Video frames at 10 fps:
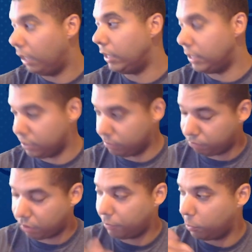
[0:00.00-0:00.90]
Is
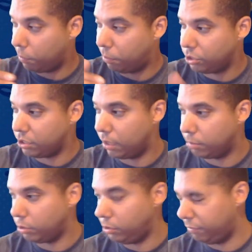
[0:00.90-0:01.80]
probably what pushed it up
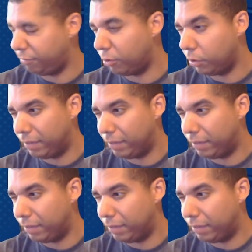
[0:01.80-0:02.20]
towards the 4,